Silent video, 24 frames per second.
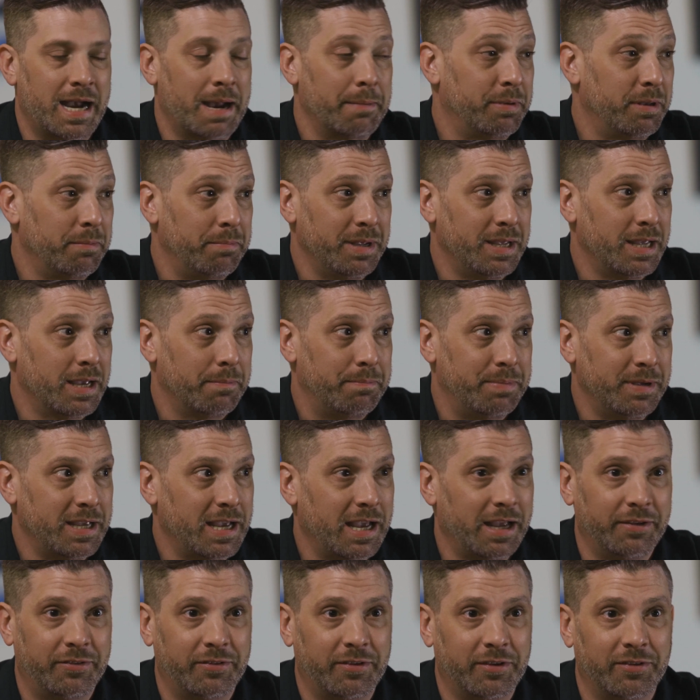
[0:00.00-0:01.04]
It happened to be a
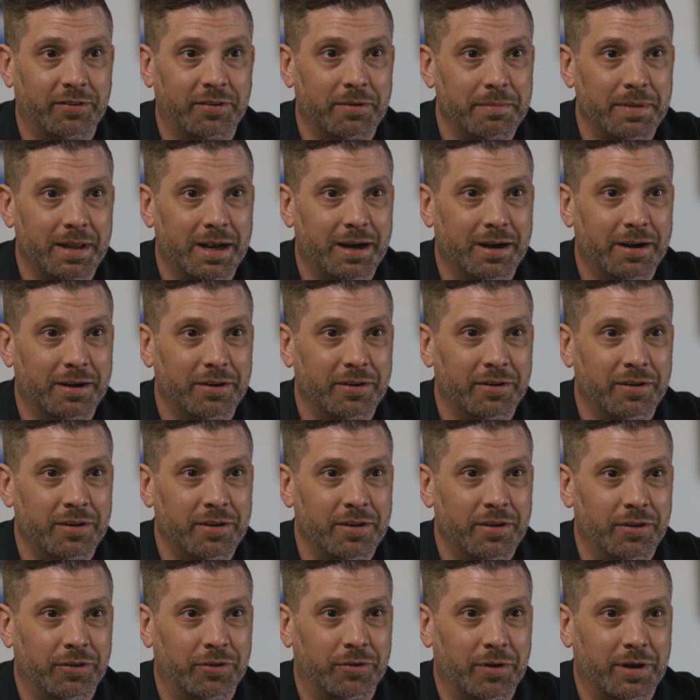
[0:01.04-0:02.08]
PA system there,
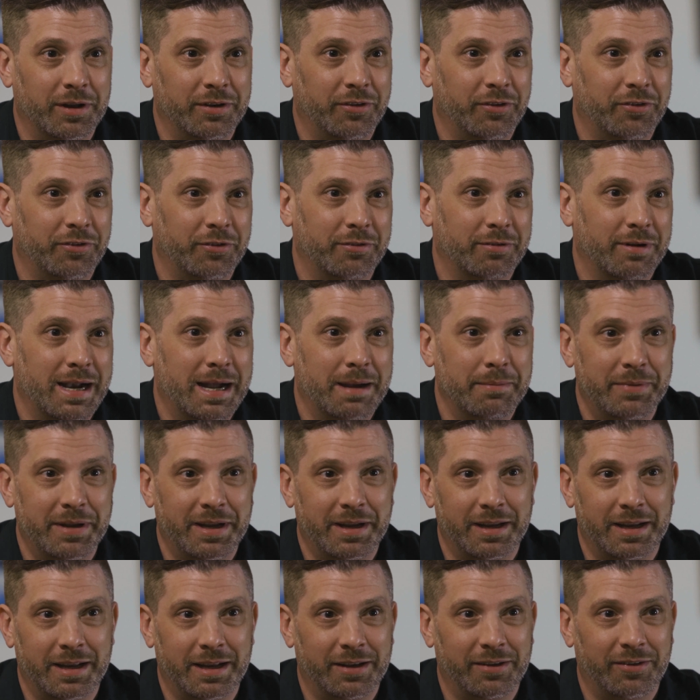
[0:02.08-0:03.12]
so I just grabbed
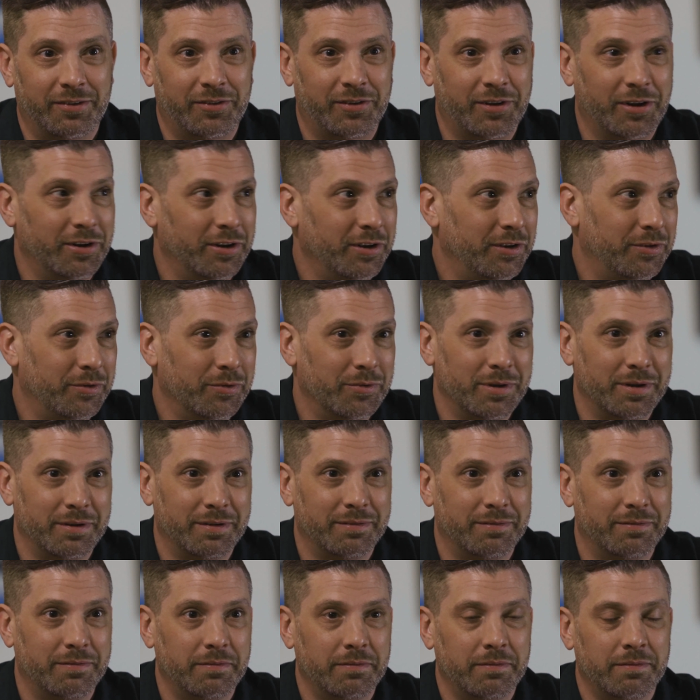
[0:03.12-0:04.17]
it and started
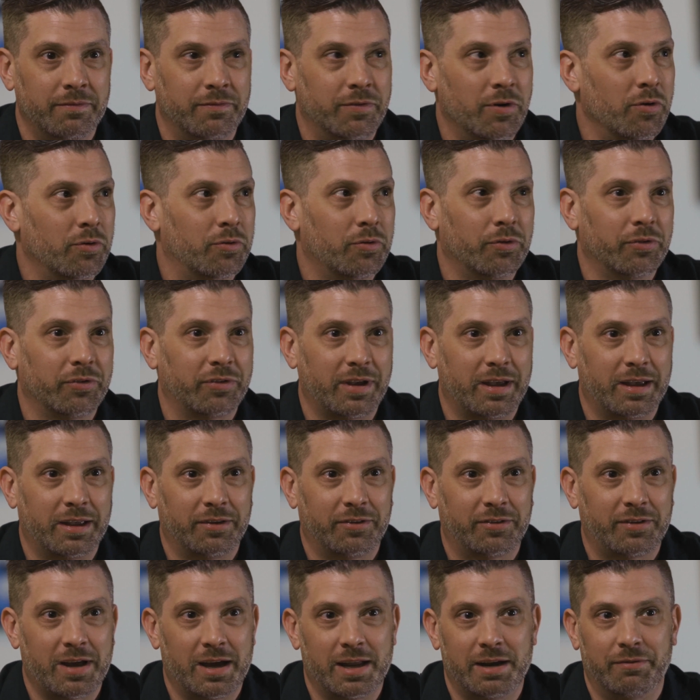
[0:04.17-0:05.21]
doing vocals
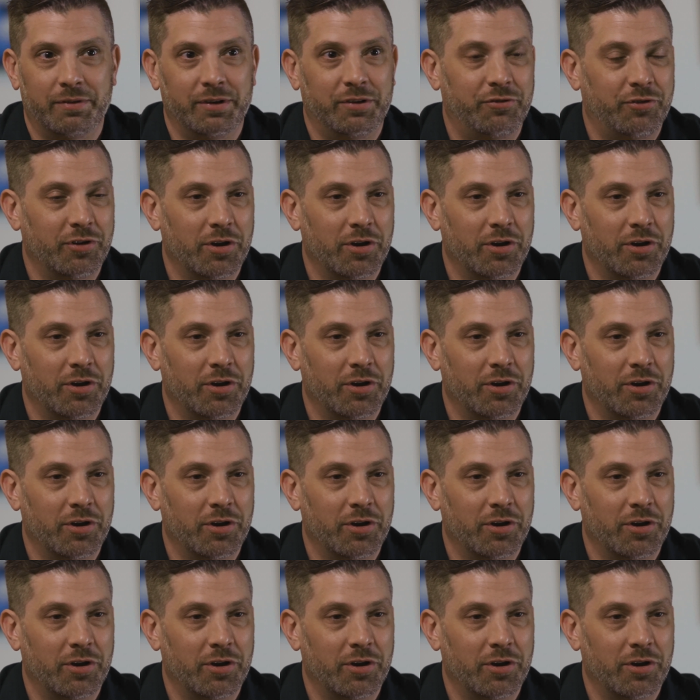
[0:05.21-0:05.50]
as kind of a